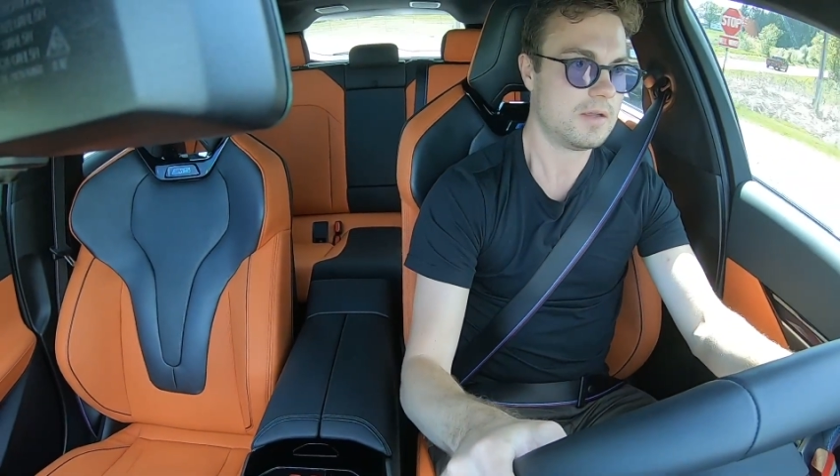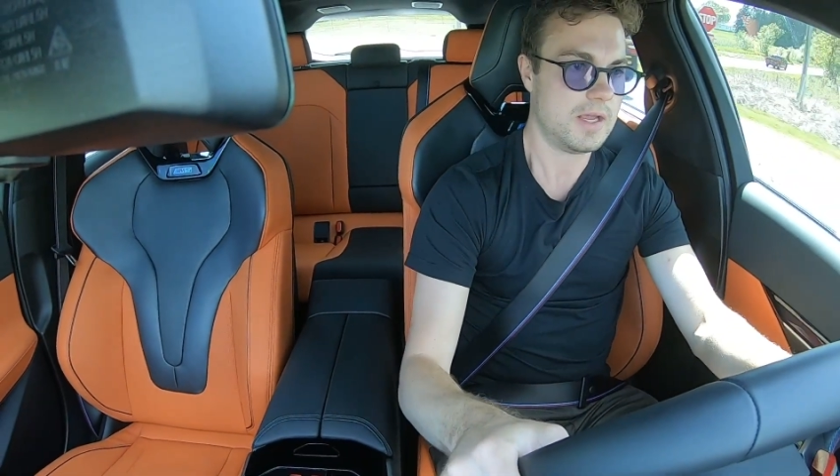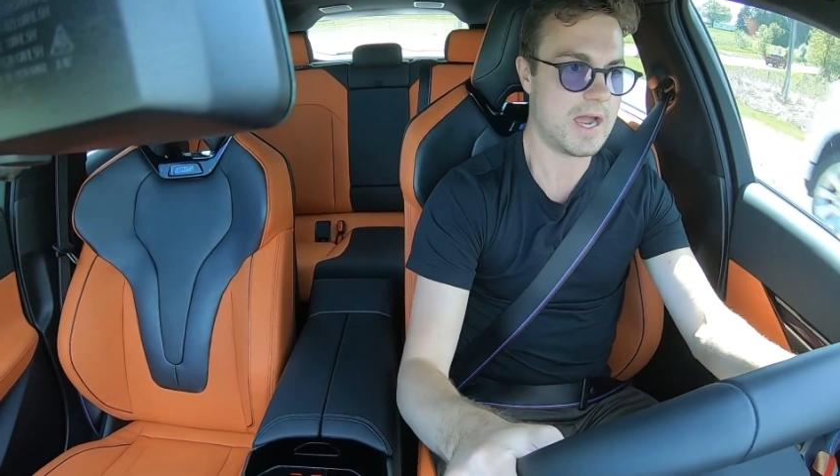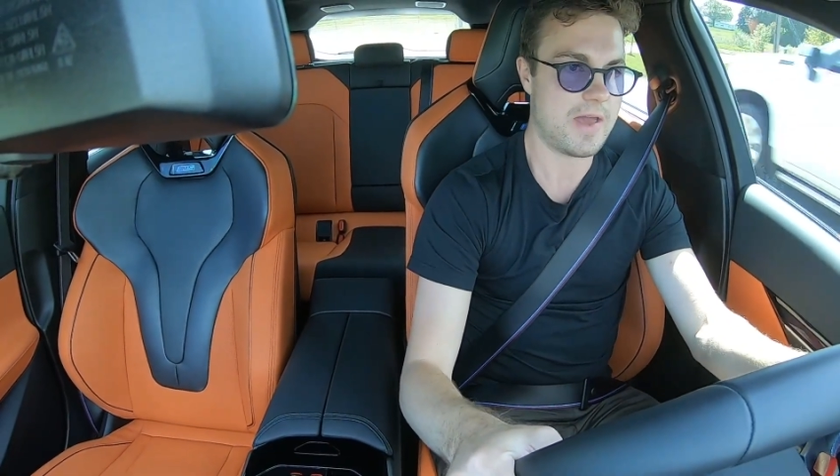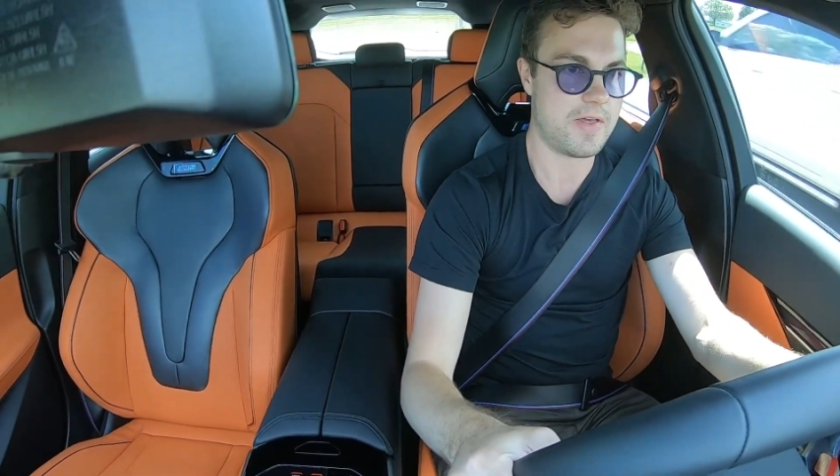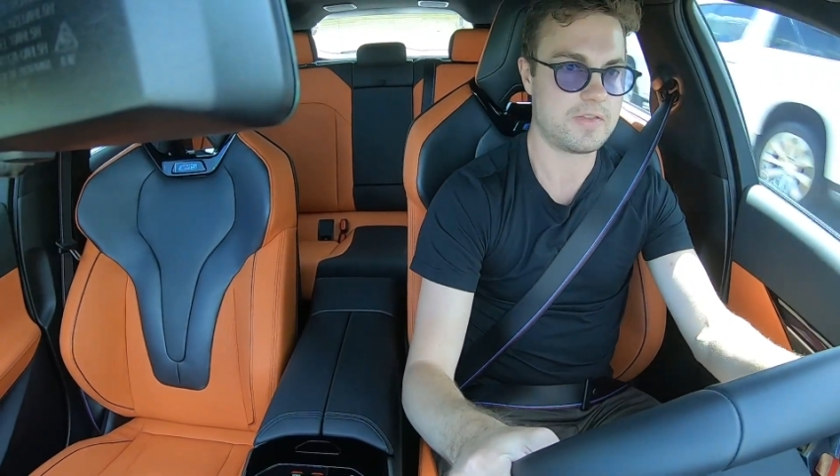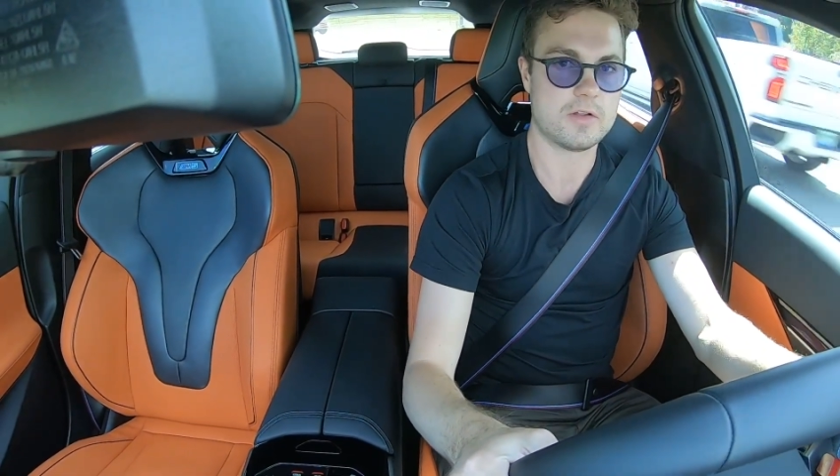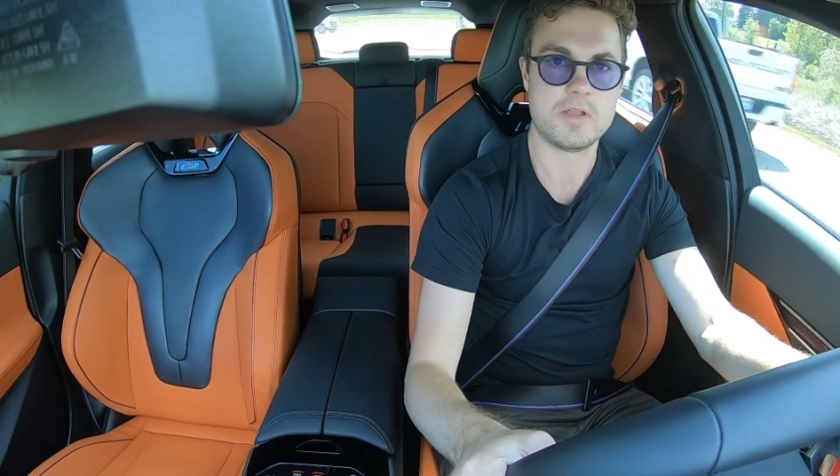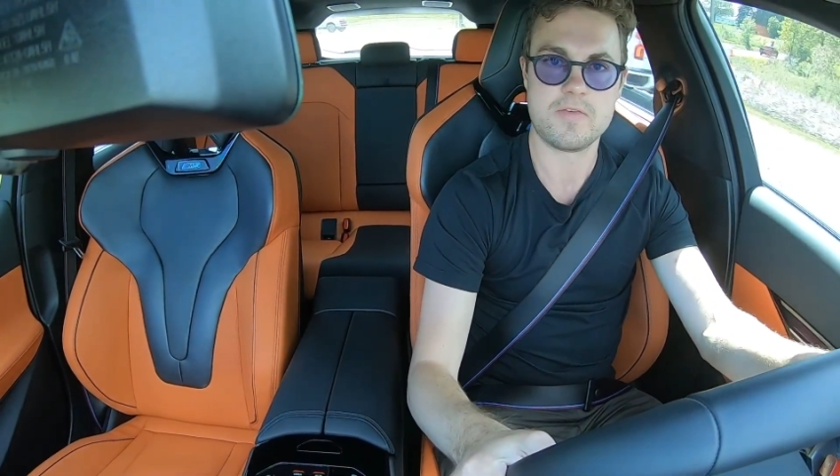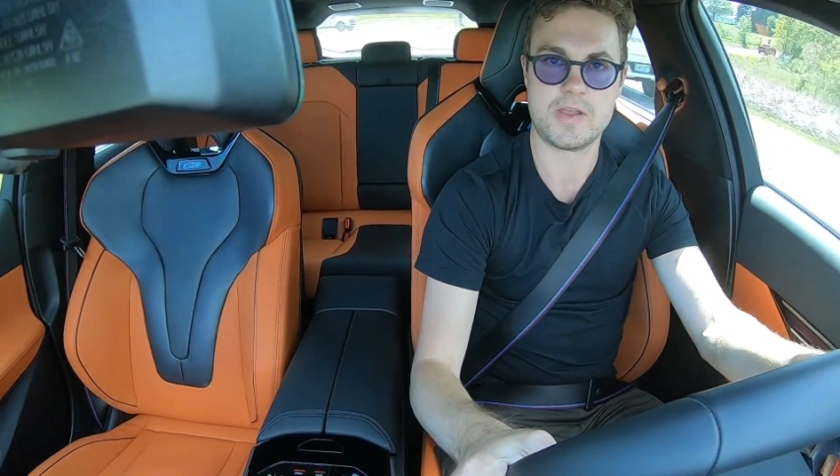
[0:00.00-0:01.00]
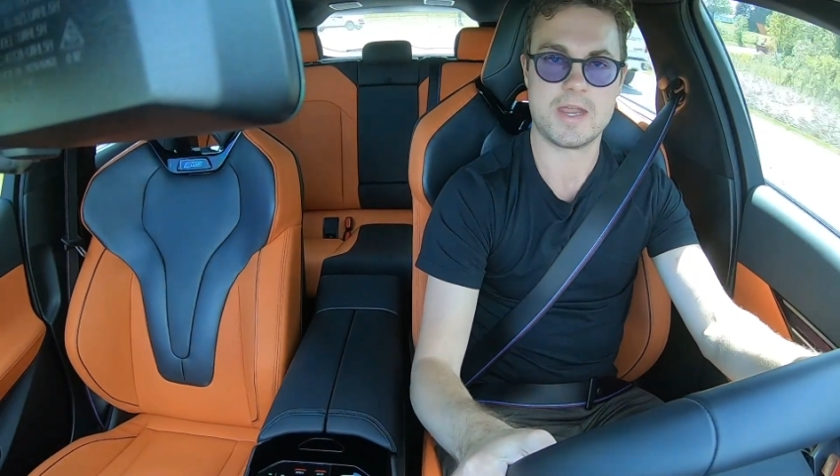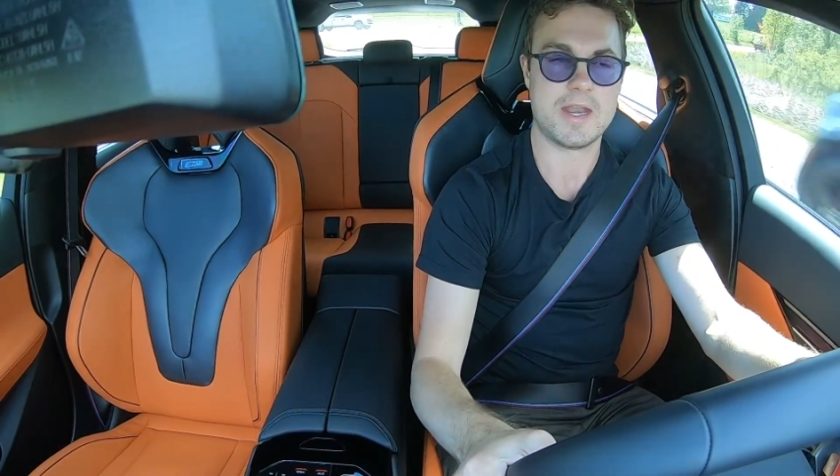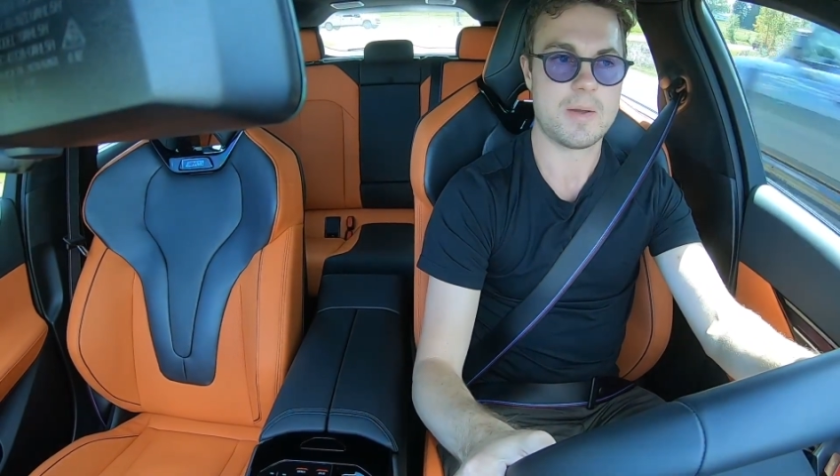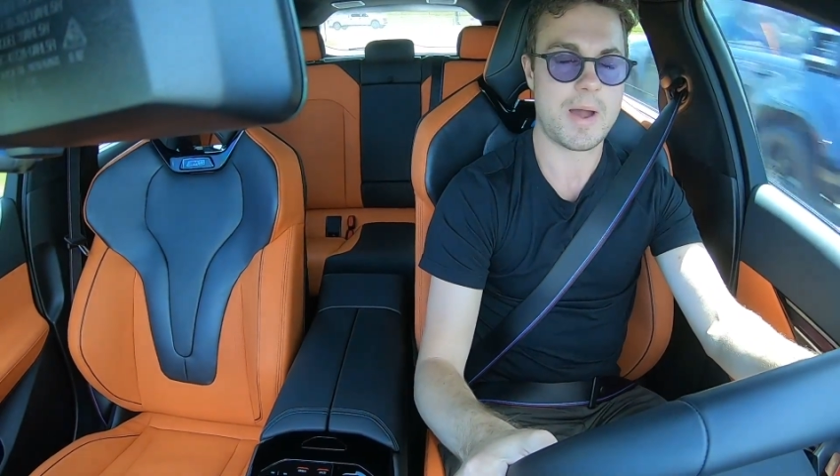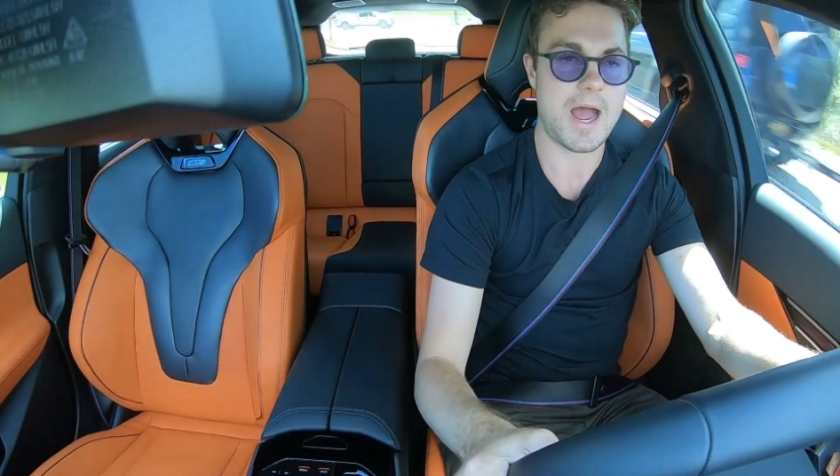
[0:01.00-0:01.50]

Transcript: yeah, I think that leaving it M